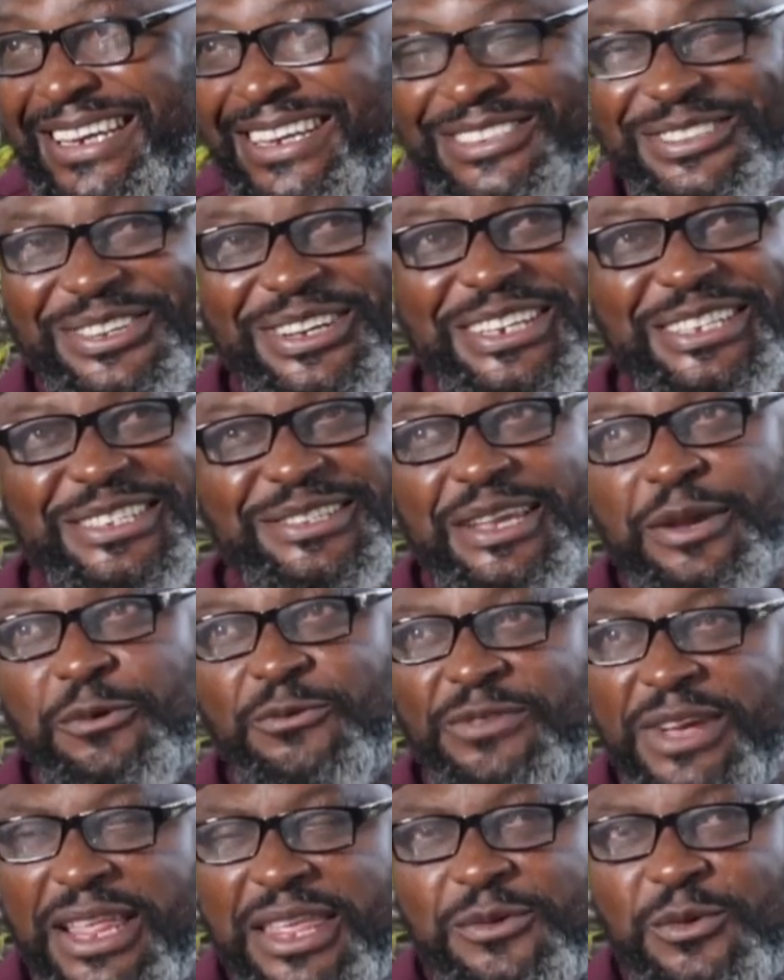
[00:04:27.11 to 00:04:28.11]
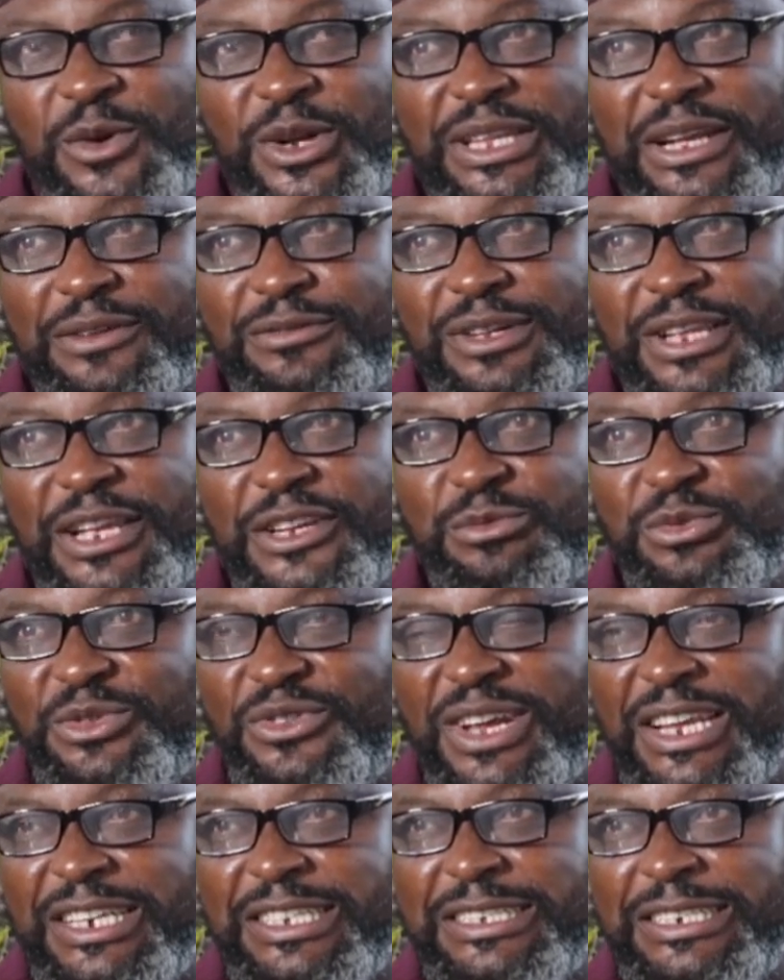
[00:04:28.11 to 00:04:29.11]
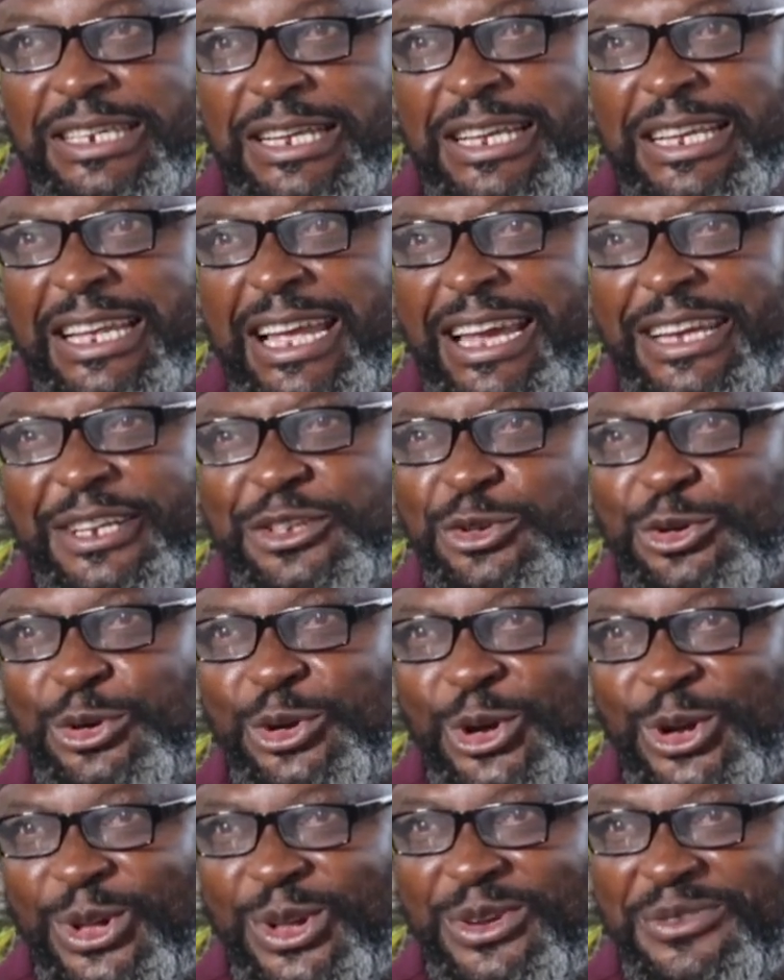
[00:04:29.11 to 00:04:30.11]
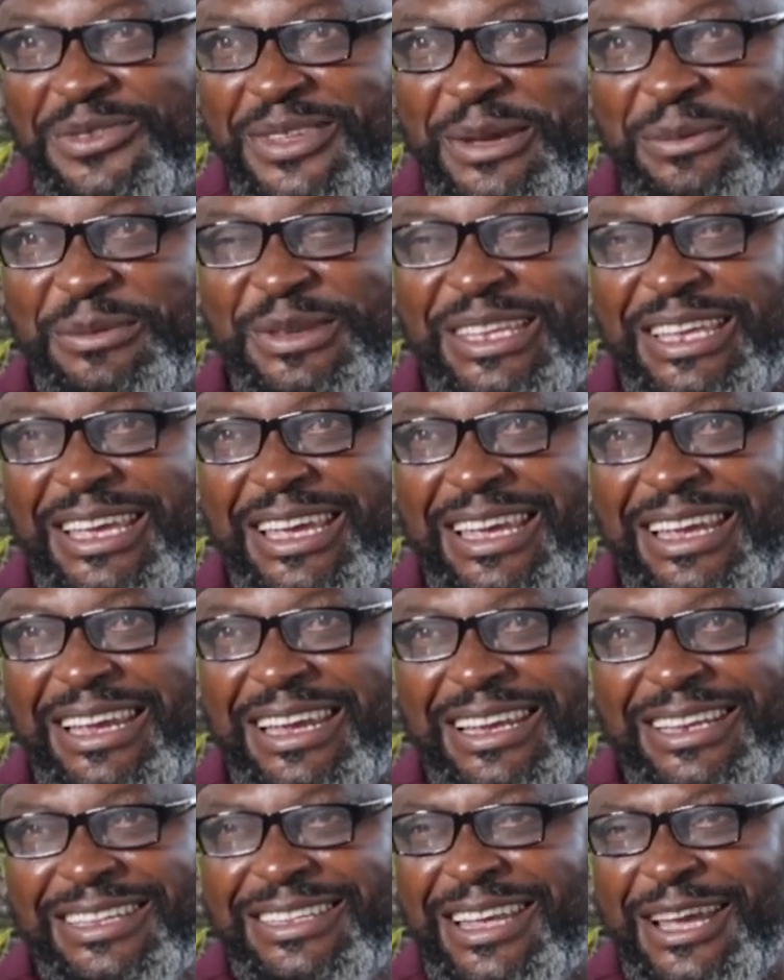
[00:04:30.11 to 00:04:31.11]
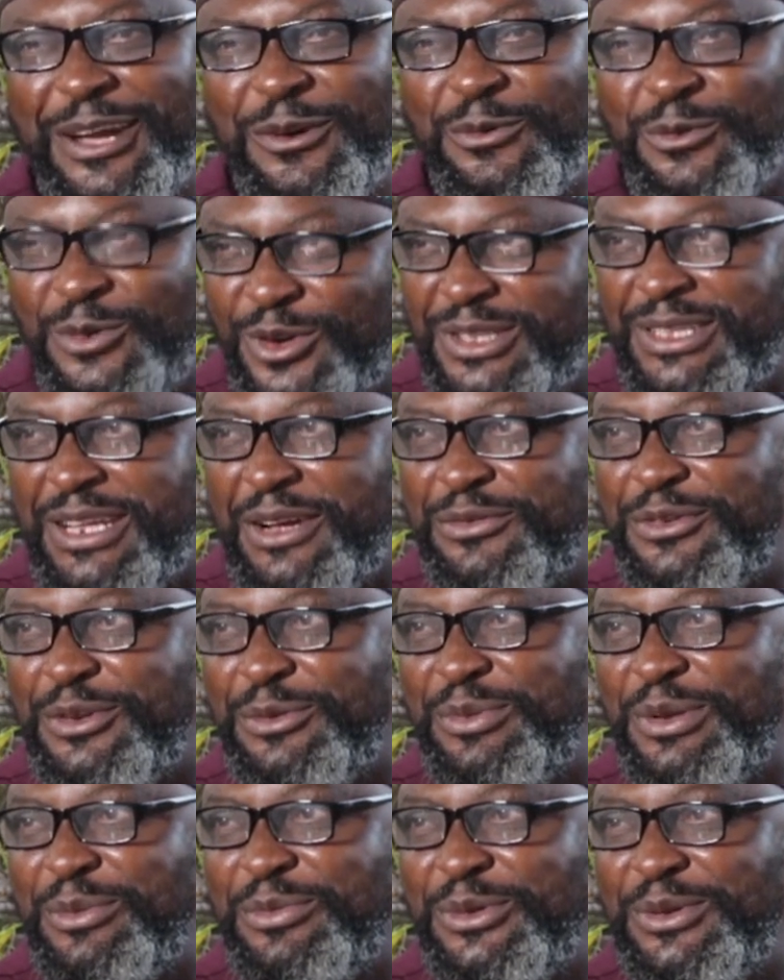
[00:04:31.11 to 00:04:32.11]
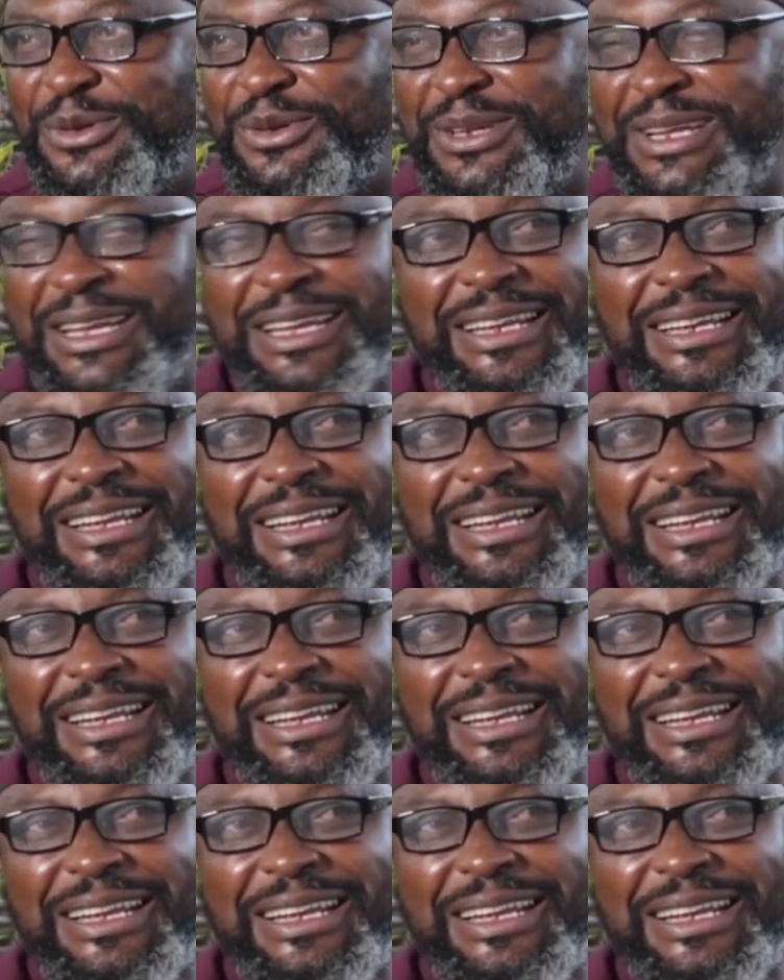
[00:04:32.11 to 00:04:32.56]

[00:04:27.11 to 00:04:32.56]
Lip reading: So it's a very wonderful experience. I know all of them here. They are wonderful people.